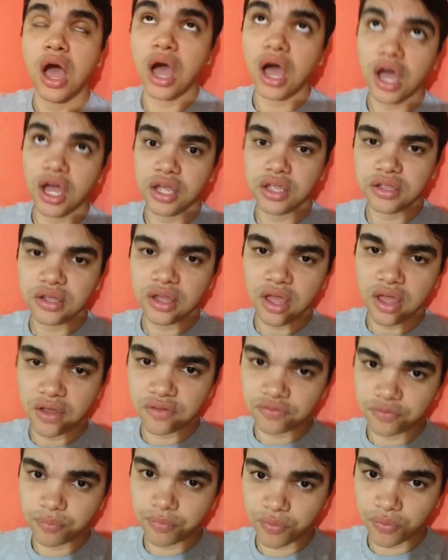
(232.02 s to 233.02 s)

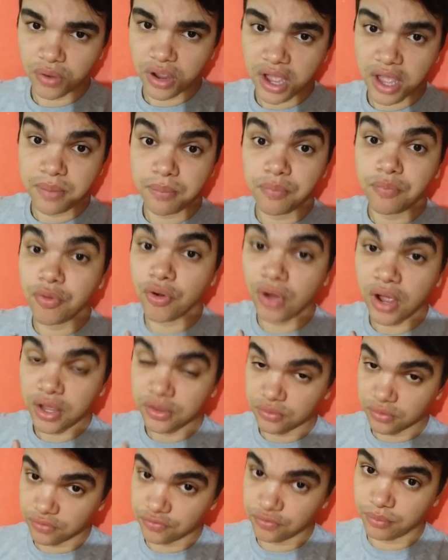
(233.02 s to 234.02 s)
I'm
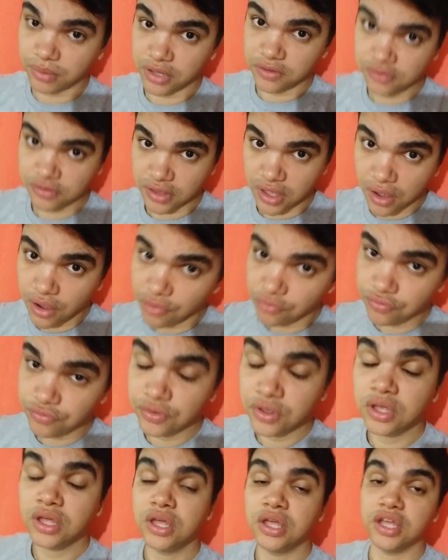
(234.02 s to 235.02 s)
proud of
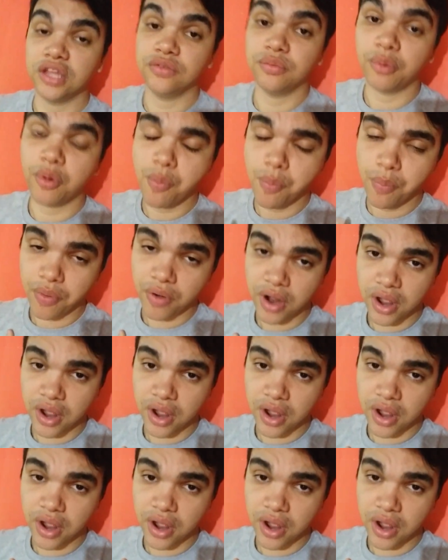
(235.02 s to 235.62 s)
myself, and I'm